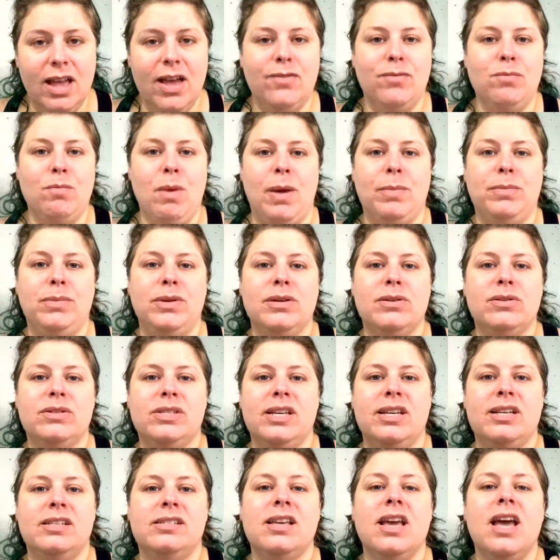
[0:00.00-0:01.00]
my
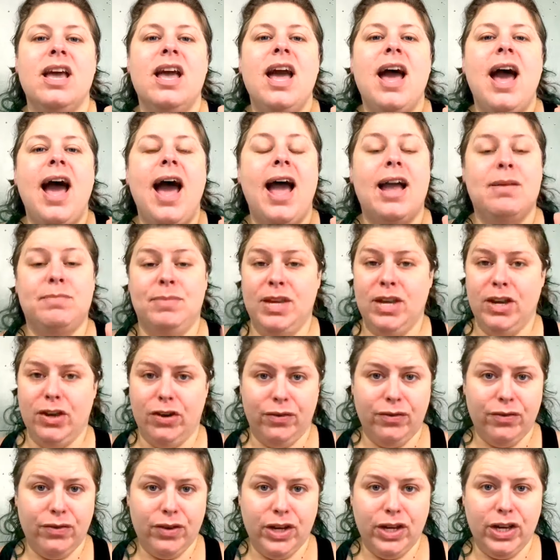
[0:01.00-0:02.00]
muses. I'm here
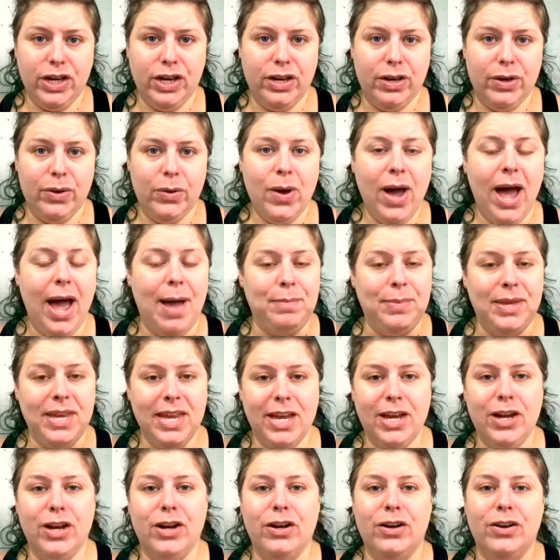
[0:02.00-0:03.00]
for you. I'm
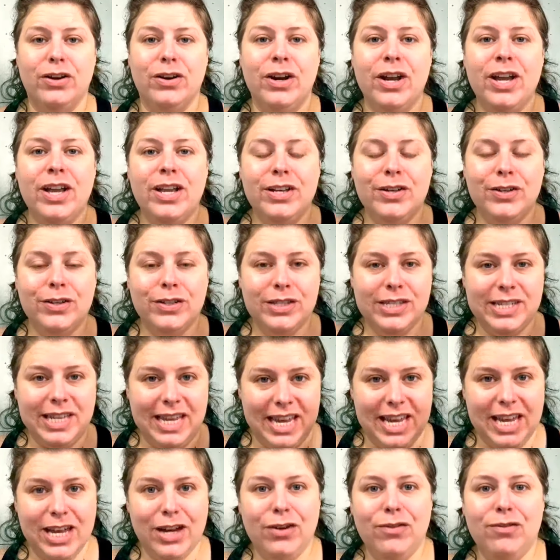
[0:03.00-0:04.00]
here to
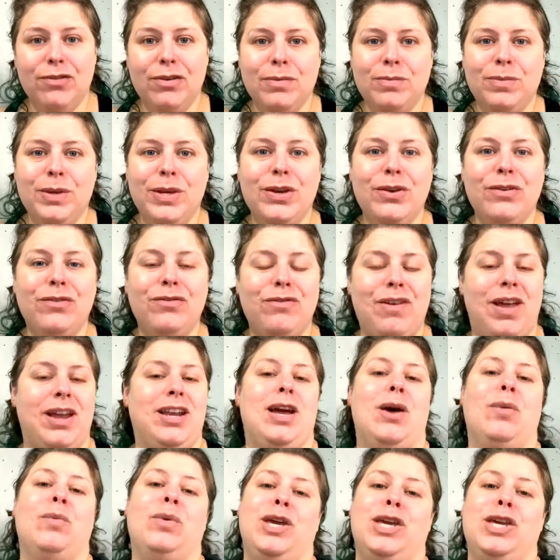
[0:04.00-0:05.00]
hear from you, find
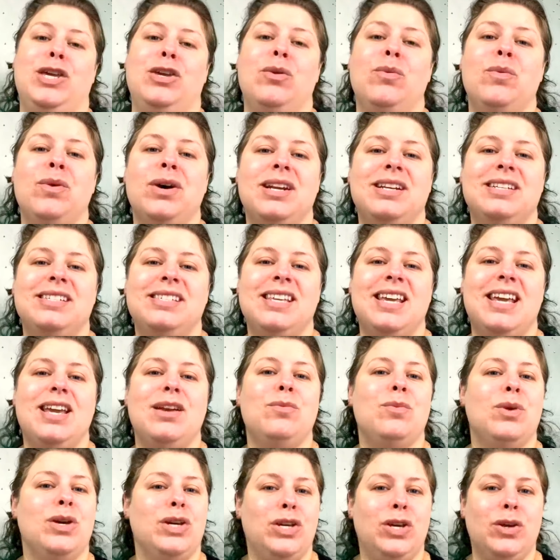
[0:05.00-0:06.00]
out what you want to see,
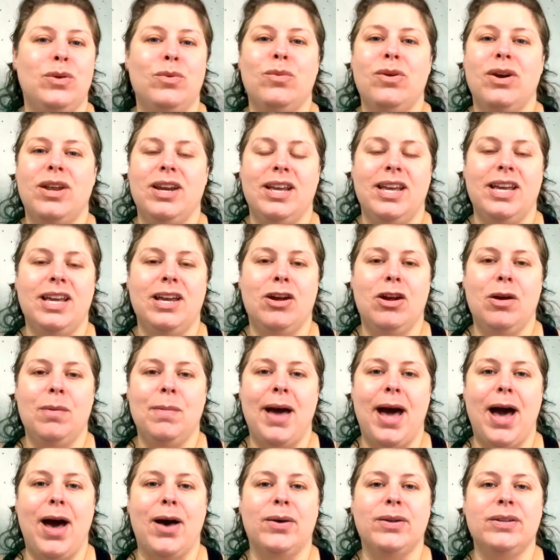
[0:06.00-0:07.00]
what you want to hear
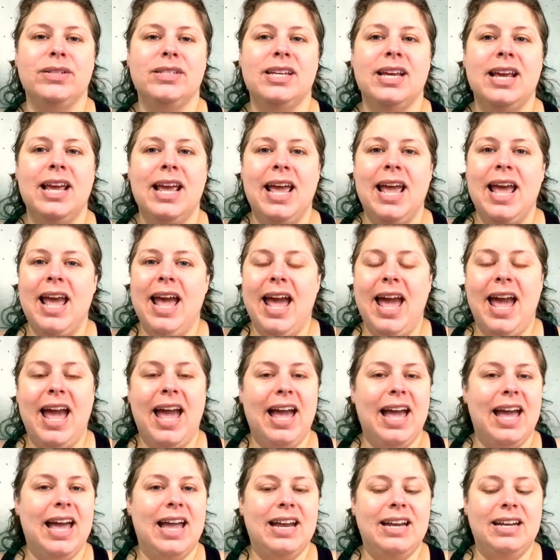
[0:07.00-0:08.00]
about,
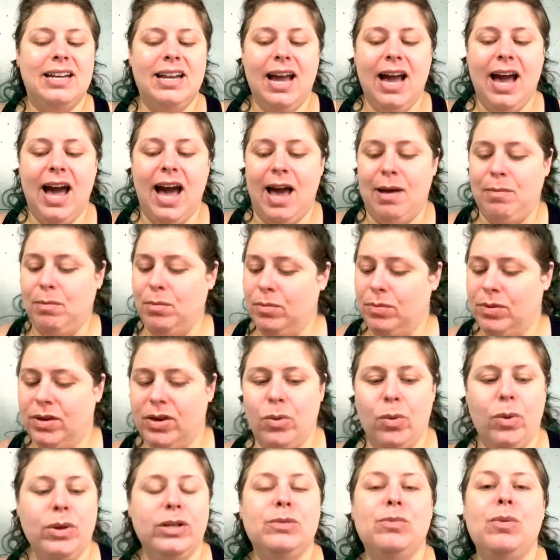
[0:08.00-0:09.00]
and I'm
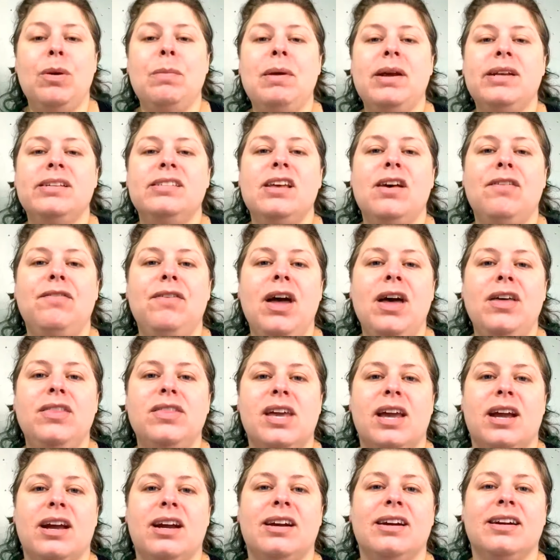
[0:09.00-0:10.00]
going to put myself out
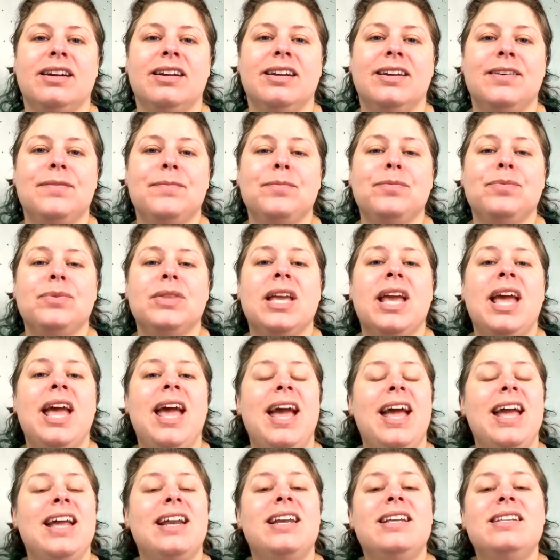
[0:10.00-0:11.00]
there.
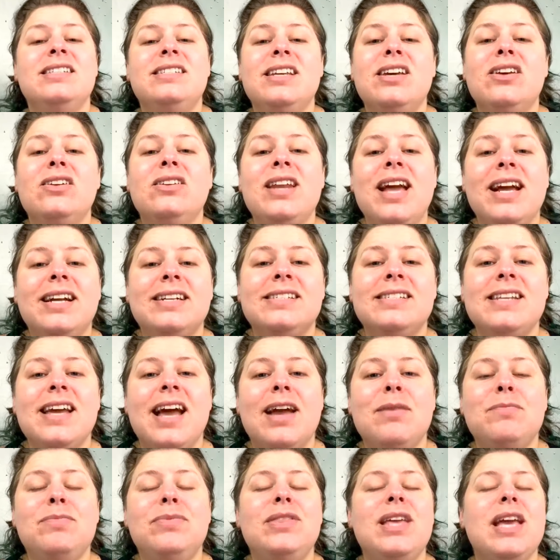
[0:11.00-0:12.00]
And until next
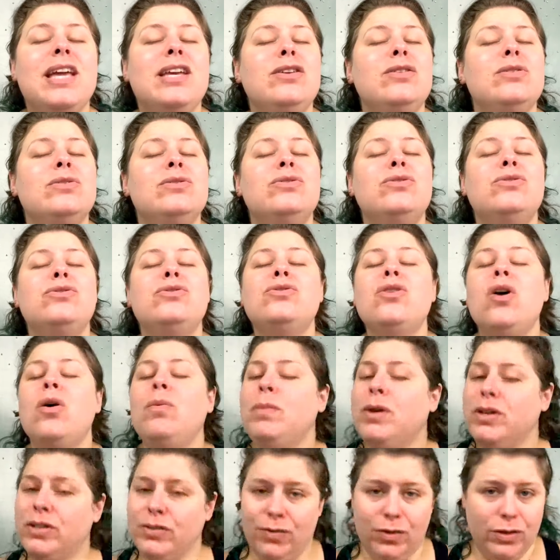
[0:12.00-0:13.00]
time, thank you so
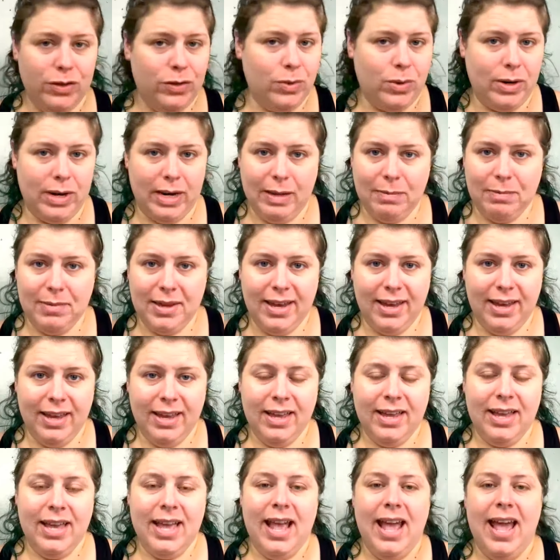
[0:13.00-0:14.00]
much for joining me,
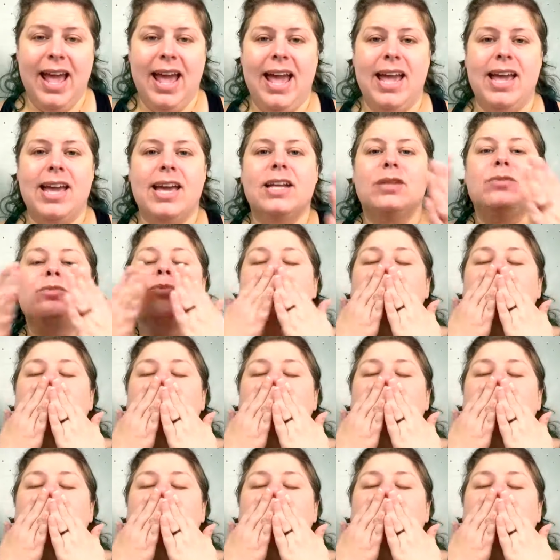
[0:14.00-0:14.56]
and